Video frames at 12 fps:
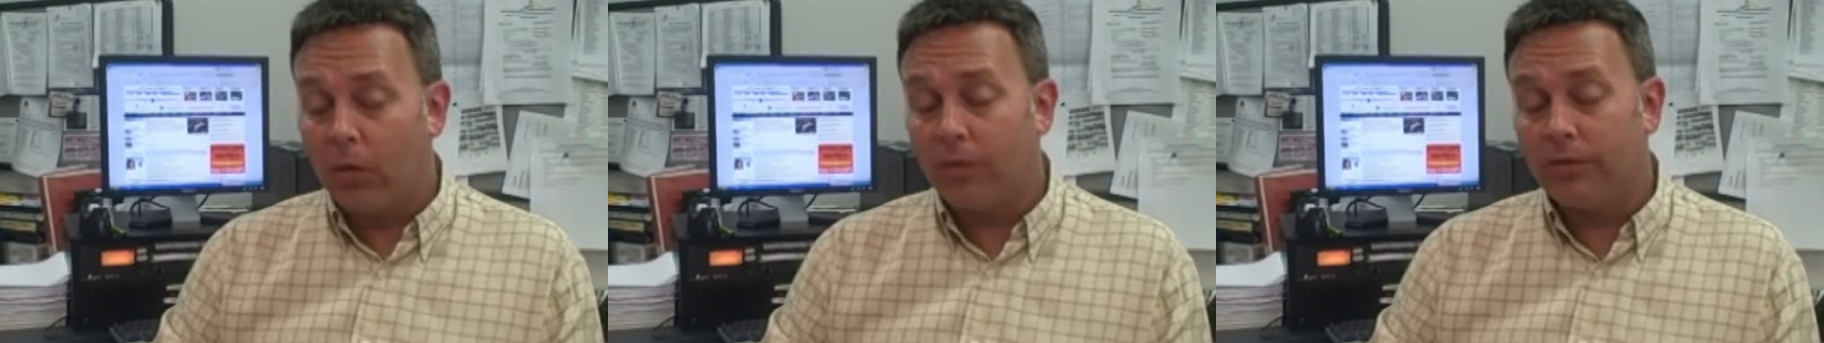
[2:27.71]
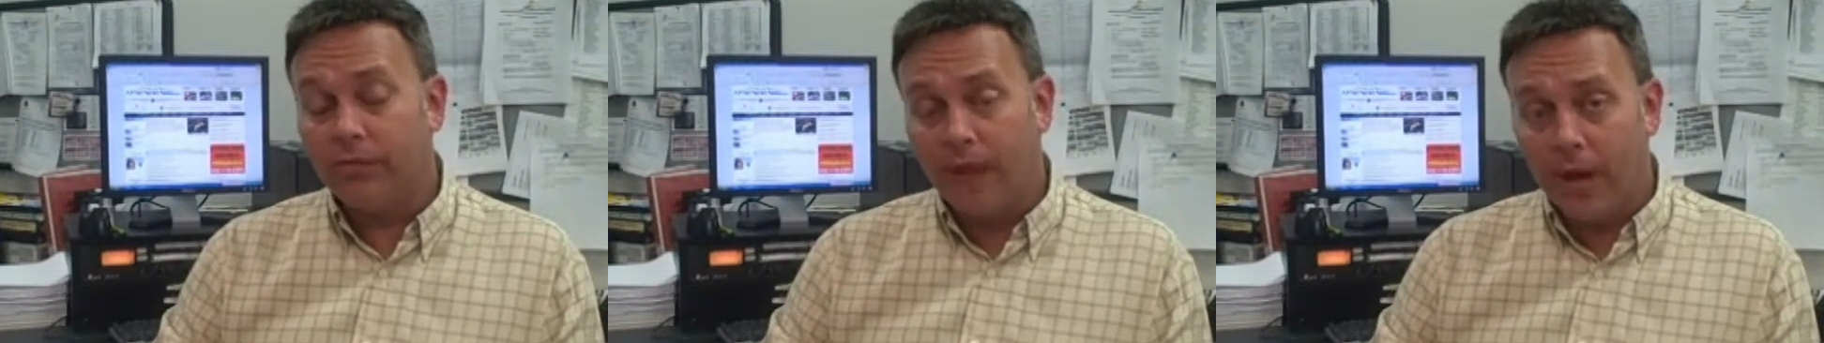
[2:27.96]

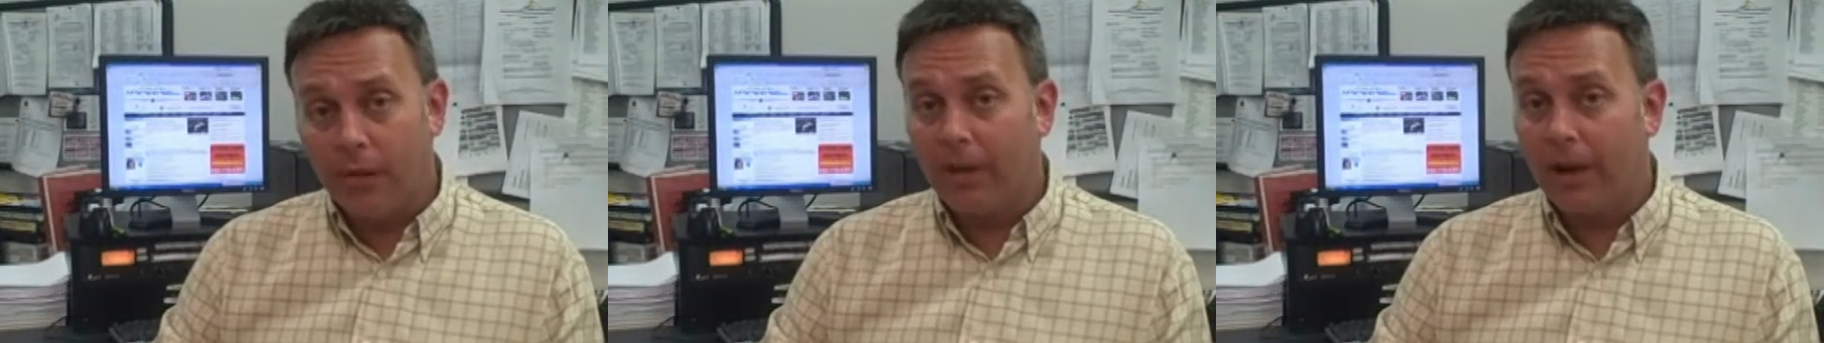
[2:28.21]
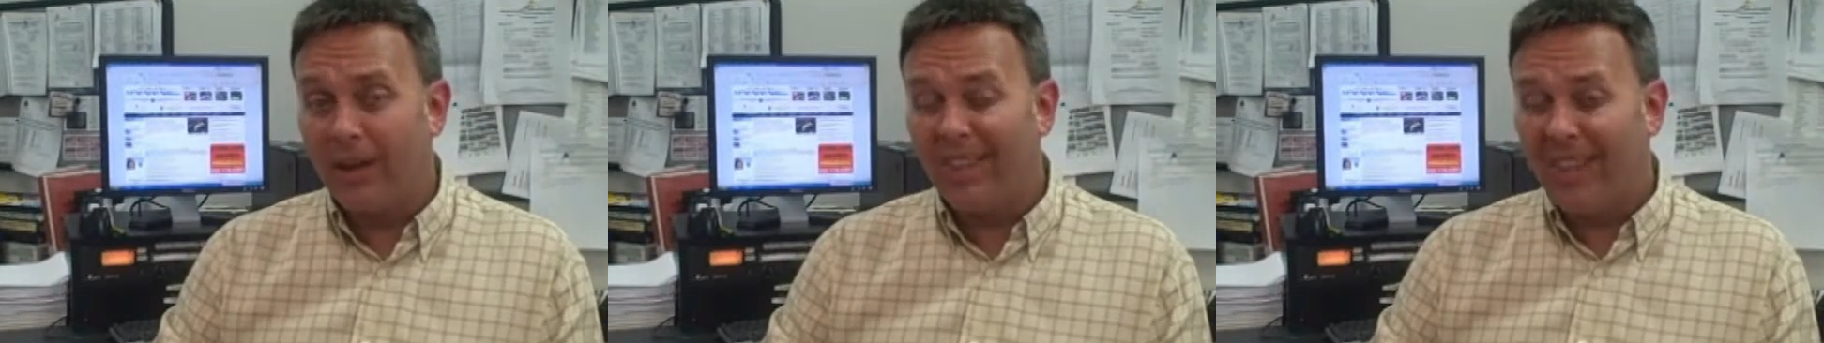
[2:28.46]
was found
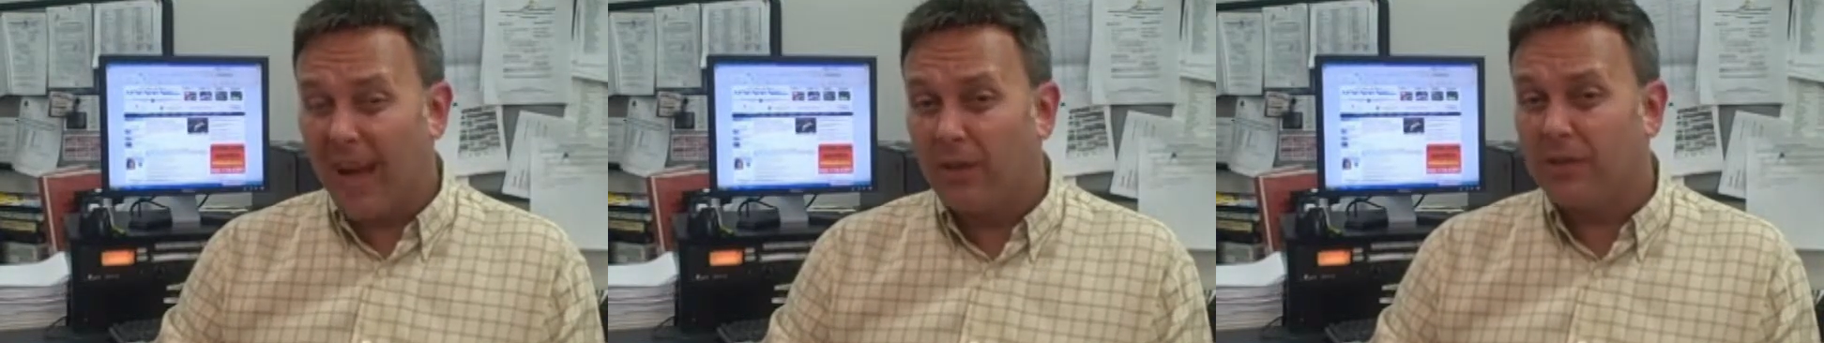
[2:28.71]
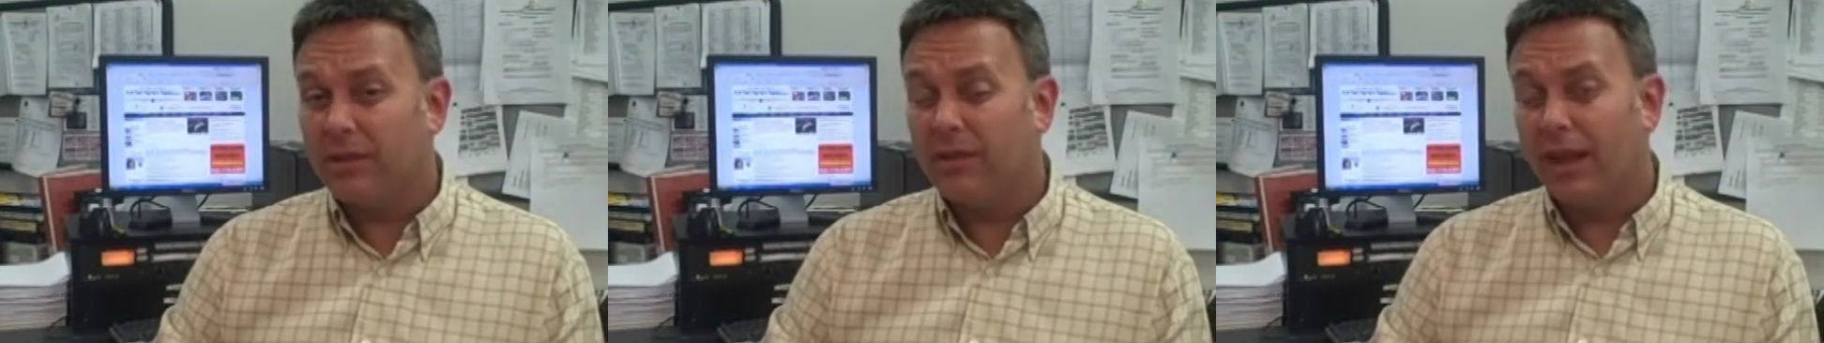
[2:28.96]
about
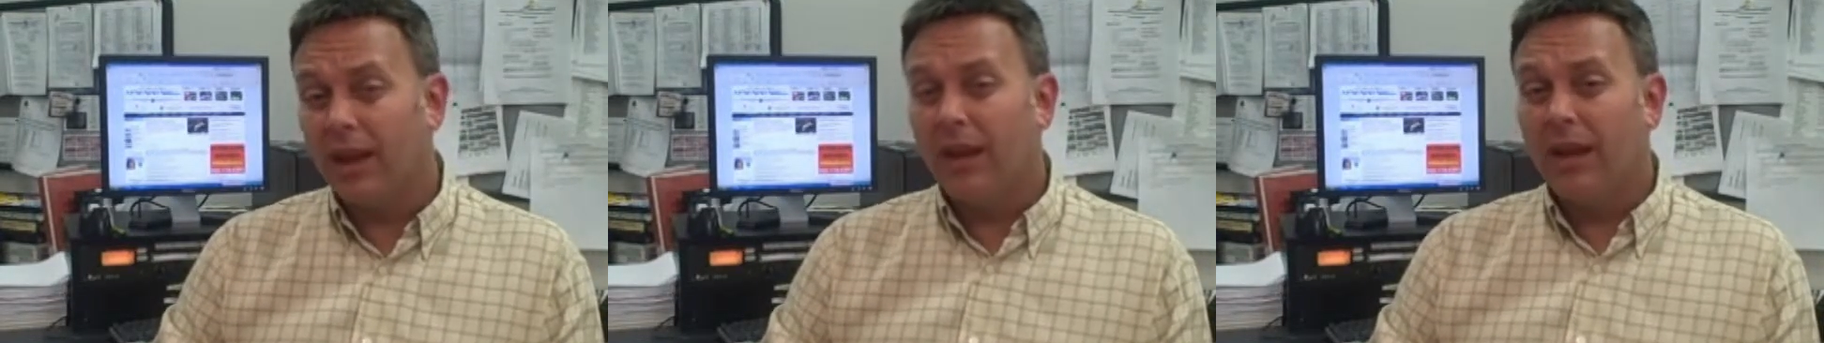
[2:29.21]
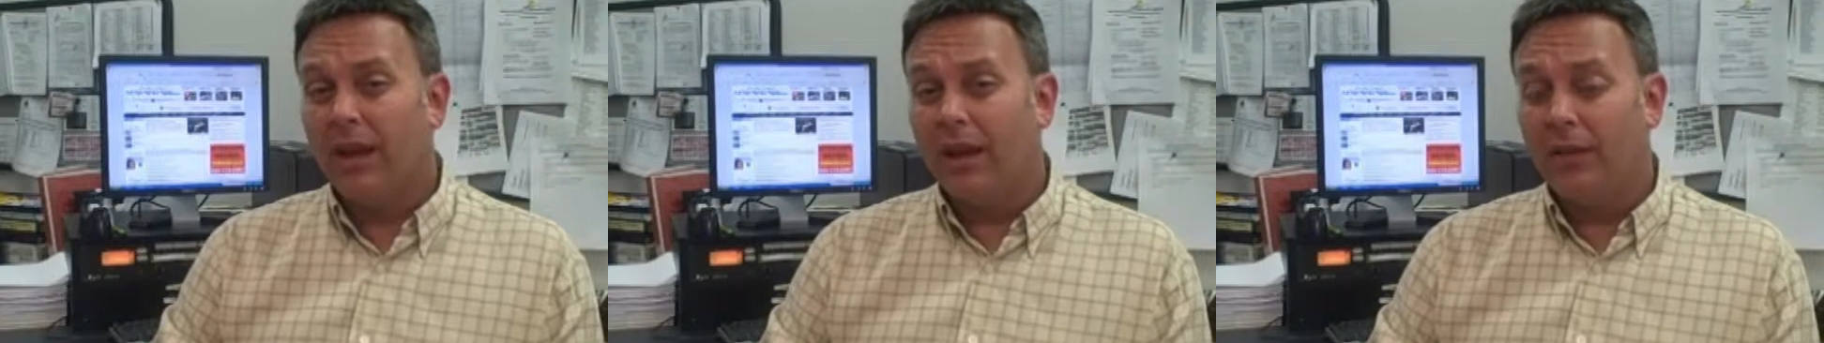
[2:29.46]
1,000
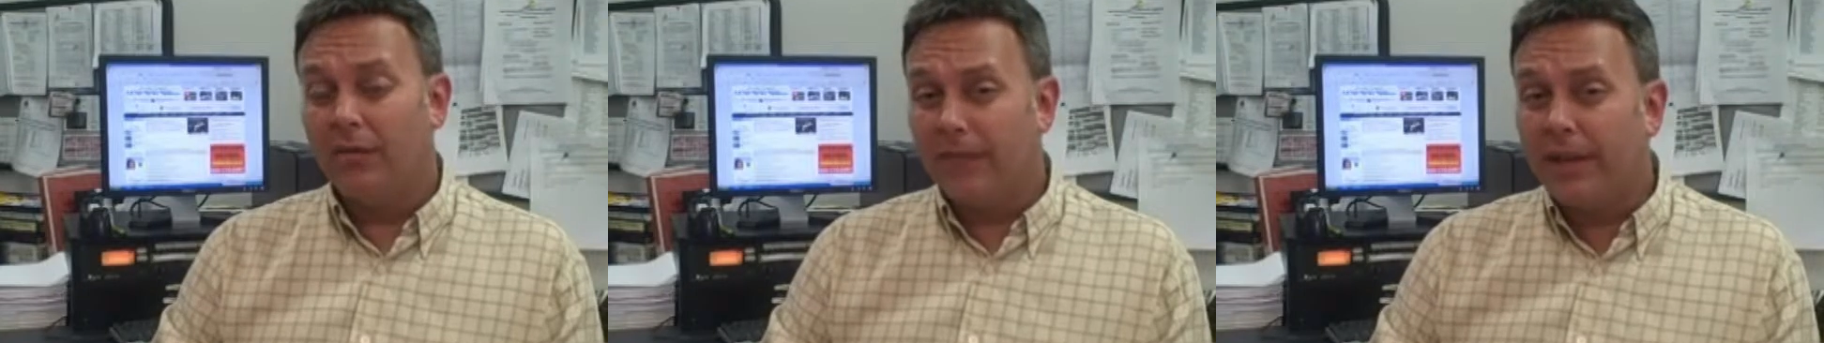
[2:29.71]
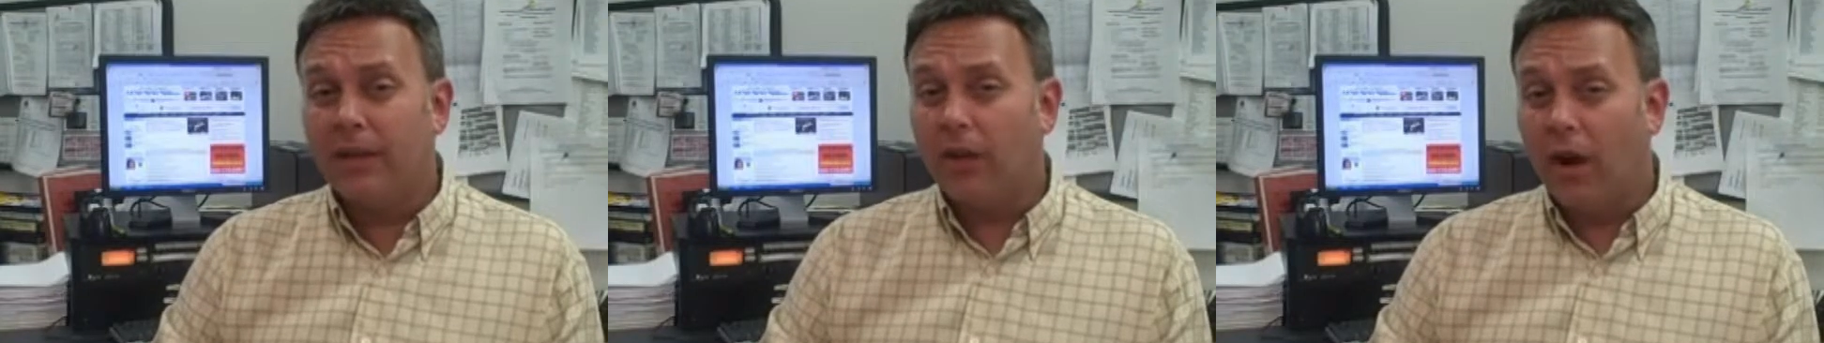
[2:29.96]
uh,
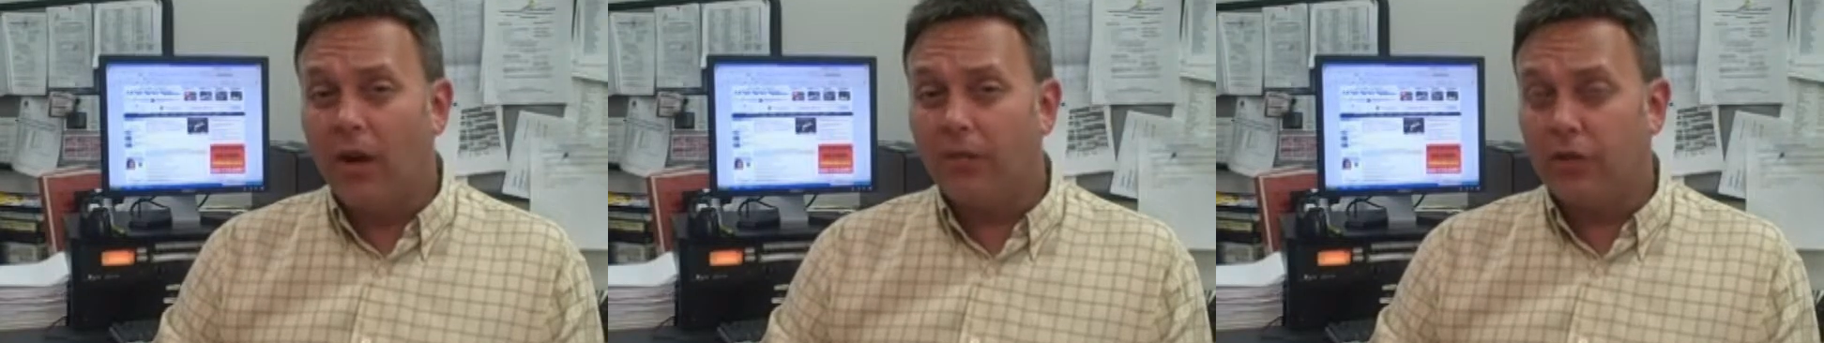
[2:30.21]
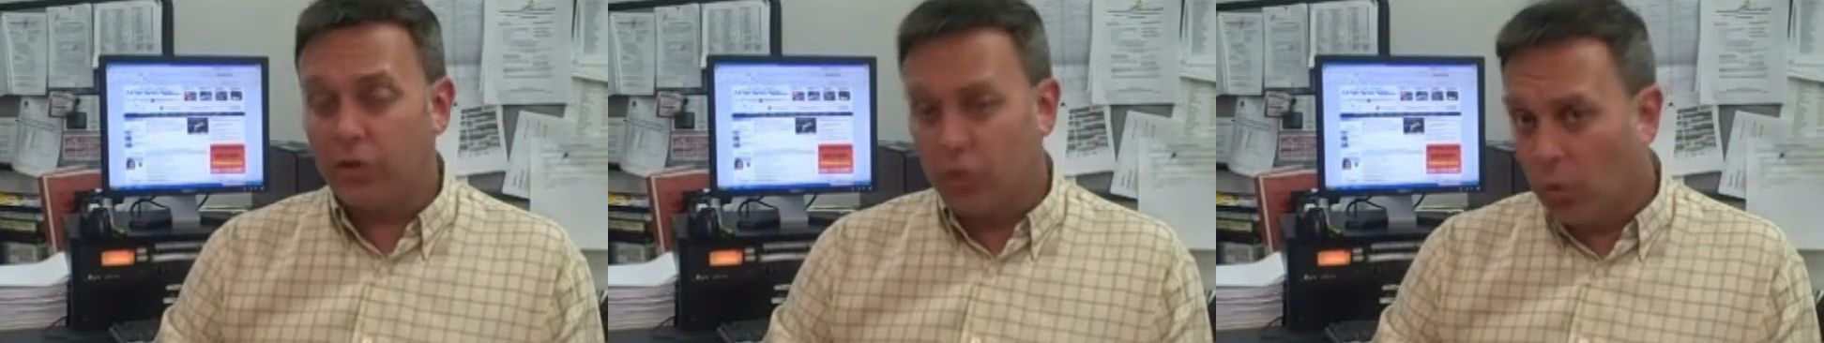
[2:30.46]
feet off
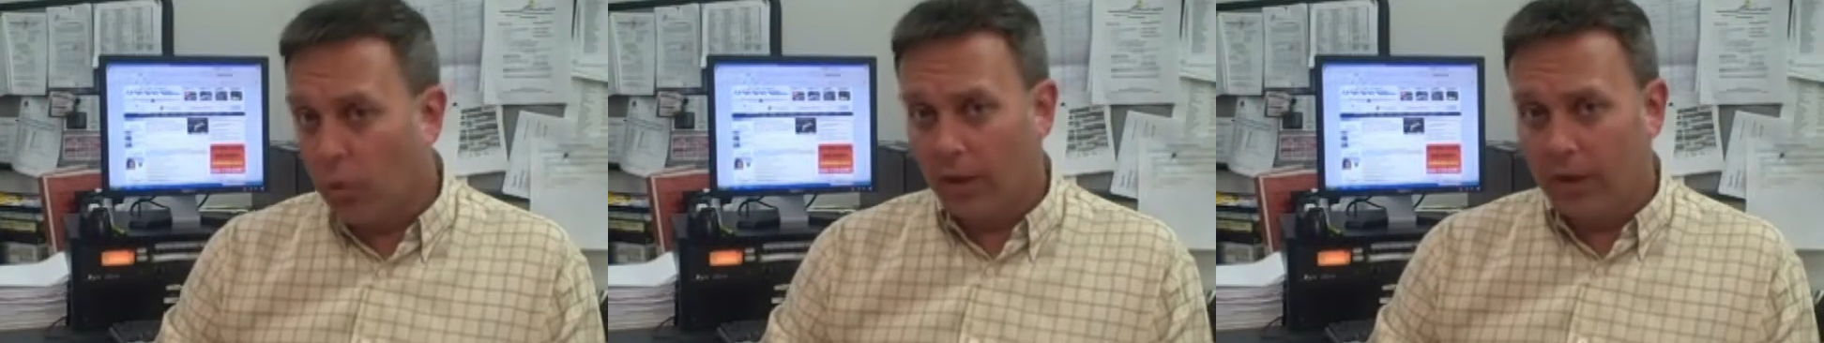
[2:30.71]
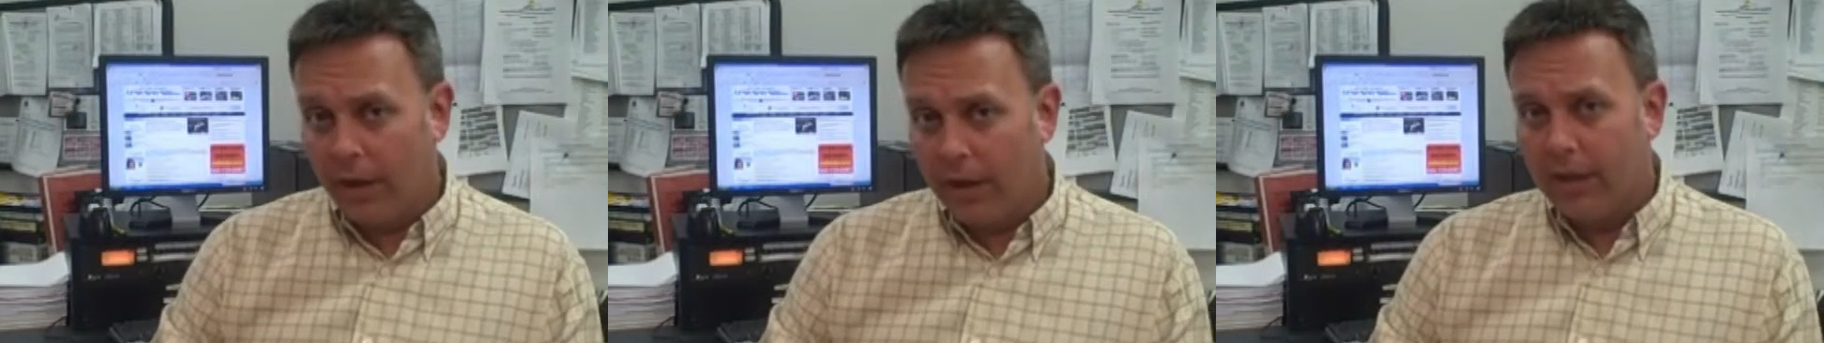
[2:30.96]
the shore.